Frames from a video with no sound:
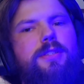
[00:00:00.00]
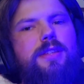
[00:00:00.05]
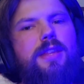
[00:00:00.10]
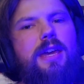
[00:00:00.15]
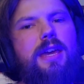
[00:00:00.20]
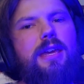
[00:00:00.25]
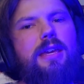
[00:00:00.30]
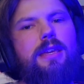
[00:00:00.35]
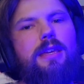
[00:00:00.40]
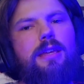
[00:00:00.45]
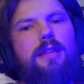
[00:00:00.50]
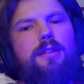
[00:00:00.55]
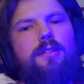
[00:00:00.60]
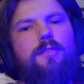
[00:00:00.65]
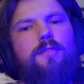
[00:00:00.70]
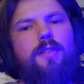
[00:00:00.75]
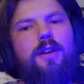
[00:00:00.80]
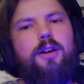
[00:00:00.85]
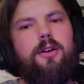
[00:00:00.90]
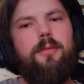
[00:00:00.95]
That and
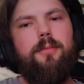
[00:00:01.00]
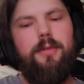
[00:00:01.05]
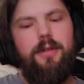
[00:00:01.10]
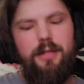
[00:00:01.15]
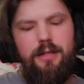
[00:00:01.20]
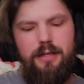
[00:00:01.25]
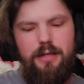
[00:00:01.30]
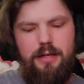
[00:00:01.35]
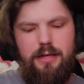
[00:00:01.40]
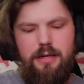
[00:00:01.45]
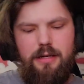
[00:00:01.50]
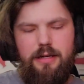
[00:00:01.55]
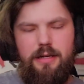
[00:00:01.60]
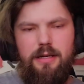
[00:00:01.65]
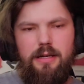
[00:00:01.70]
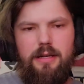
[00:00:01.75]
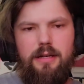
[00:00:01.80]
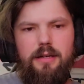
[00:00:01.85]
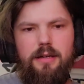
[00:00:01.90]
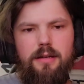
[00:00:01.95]
Fire Blade.
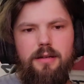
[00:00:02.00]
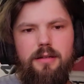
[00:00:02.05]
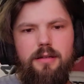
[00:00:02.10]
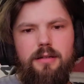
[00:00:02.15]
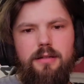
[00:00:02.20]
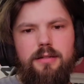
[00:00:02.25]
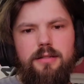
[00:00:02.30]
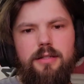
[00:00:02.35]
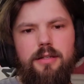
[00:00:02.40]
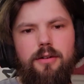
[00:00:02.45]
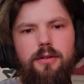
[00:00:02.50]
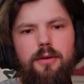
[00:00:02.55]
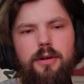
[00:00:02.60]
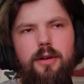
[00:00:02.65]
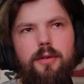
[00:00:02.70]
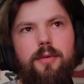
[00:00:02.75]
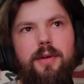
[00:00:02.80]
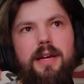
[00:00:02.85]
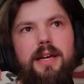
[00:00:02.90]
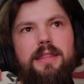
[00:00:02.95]

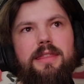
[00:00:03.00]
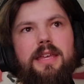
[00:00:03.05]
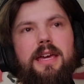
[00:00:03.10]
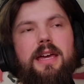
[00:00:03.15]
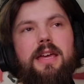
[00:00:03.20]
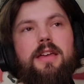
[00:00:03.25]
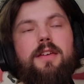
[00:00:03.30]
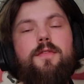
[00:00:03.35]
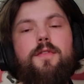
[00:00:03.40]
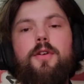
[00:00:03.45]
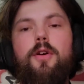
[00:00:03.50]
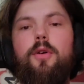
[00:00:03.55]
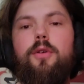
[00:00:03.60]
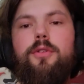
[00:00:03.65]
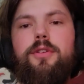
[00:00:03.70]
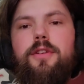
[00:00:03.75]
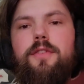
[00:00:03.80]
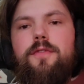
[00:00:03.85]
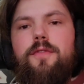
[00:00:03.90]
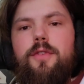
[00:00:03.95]
So, we got that. If you
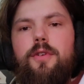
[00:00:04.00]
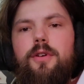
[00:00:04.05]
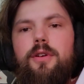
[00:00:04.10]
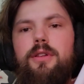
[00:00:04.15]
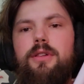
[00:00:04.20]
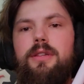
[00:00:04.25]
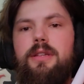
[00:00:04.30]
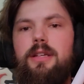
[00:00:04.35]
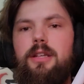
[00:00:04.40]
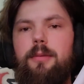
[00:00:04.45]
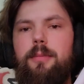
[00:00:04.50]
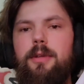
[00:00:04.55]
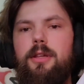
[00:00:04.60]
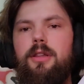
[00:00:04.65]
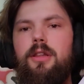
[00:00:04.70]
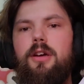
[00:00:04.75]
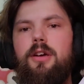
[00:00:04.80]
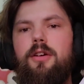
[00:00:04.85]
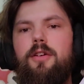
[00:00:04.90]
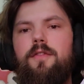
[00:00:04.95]
hold it for a little bit
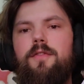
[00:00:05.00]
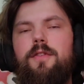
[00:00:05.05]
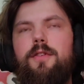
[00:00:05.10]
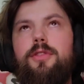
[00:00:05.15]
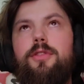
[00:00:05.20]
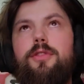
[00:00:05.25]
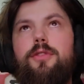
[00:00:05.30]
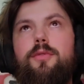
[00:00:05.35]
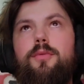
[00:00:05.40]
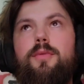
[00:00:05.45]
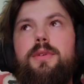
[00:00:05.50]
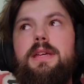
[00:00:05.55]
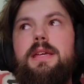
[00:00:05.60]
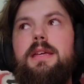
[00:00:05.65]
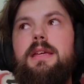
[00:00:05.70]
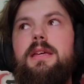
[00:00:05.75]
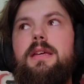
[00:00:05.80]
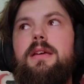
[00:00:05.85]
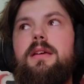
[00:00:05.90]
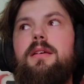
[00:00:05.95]
longer, for
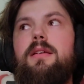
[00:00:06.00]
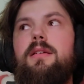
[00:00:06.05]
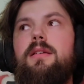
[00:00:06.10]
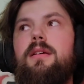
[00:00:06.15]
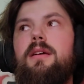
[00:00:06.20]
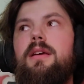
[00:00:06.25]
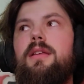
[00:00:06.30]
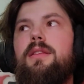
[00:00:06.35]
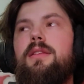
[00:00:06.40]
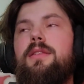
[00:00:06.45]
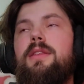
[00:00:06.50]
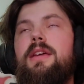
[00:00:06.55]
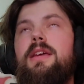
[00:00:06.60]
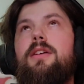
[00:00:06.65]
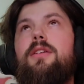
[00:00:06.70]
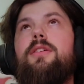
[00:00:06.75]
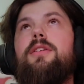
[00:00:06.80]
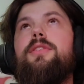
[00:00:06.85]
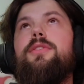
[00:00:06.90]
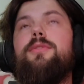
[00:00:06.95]
3... They
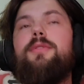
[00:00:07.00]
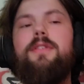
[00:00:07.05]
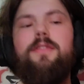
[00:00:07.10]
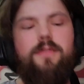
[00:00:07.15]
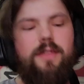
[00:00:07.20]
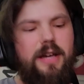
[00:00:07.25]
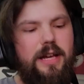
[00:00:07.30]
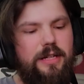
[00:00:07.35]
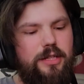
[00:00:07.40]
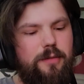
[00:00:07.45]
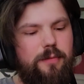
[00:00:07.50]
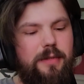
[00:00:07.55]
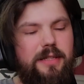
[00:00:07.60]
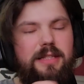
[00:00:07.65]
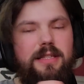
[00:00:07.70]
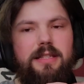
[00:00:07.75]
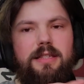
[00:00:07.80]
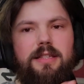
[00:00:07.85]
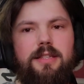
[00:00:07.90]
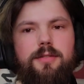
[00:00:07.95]
call it 3 flashes, but
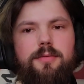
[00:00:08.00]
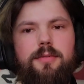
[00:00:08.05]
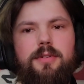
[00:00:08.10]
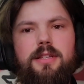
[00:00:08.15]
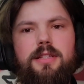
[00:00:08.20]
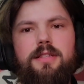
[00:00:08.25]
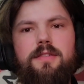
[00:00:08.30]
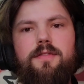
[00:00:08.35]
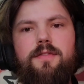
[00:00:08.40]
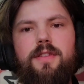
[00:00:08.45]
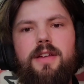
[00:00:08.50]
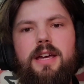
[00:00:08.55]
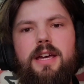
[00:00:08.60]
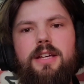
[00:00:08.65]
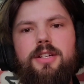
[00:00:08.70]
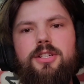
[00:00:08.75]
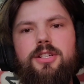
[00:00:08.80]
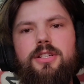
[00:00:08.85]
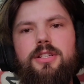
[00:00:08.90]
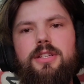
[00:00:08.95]
since this one doesn't
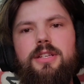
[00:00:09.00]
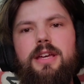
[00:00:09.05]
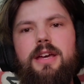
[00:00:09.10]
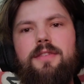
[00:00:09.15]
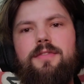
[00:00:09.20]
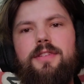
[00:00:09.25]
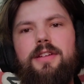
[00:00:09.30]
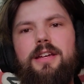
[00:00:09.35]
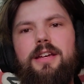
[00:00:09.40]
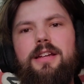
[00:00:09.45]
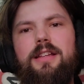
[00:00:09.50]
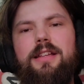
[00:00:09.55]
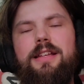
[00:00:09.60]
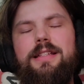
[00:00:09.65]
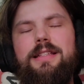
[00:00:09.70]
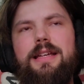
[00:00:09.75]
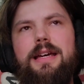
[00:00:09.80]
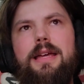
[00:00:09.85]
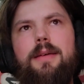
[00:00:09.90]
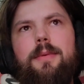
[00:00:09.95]
flash, you have to kind of
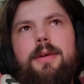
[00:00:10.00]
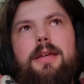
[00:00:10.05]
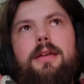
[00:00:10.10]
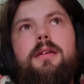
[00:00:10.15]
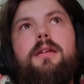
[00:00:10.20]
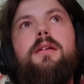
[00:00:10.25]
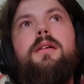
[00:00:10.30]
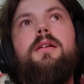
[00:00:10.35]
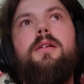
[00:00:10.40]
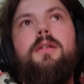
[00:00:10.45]
like time it.